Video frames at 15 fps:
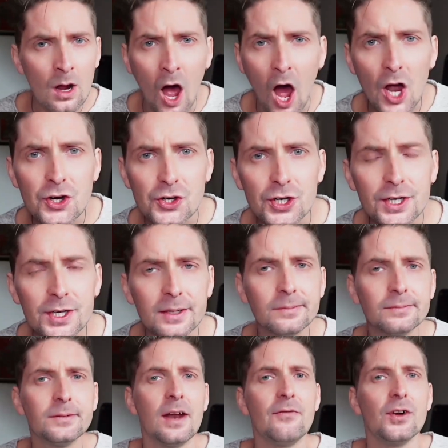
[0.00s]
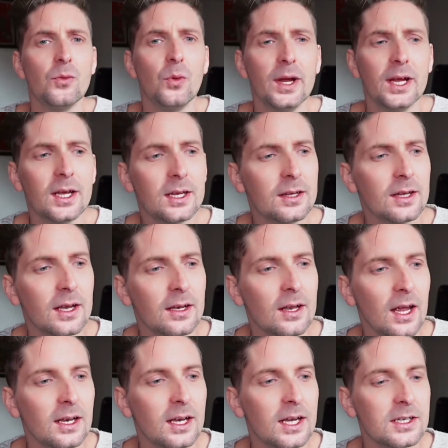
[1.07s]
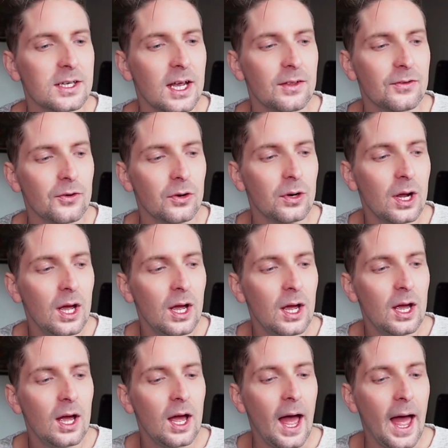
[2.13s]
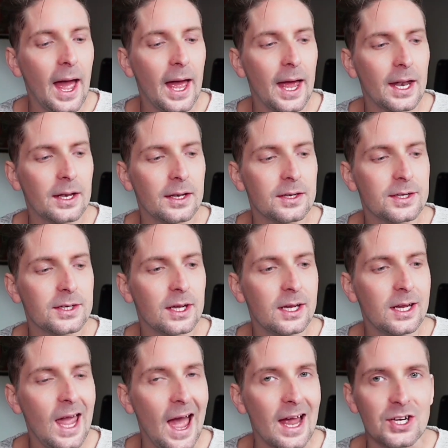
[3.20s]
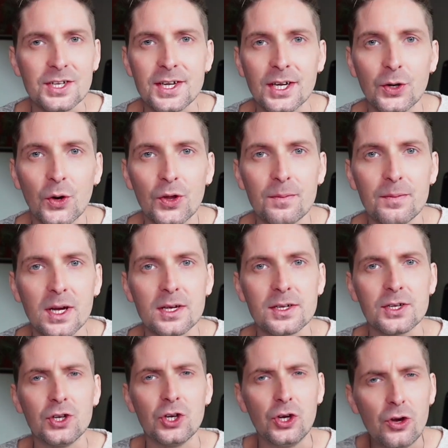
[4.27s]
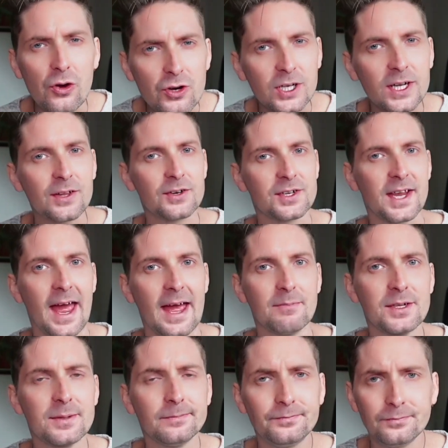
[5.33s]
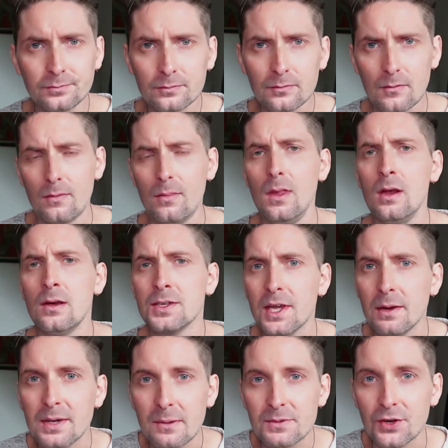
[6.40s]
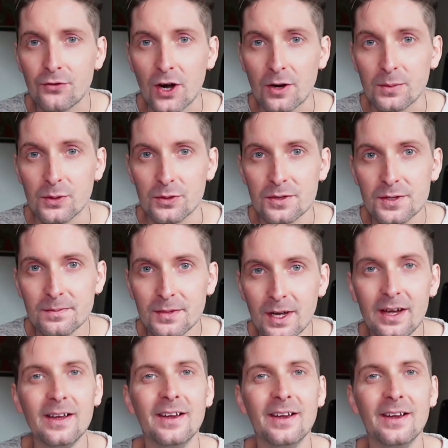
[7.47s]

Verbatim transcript: 100 every week that I need to get through. And yeah, I just ignore them because usually they're scams sometimes they're rug pulls,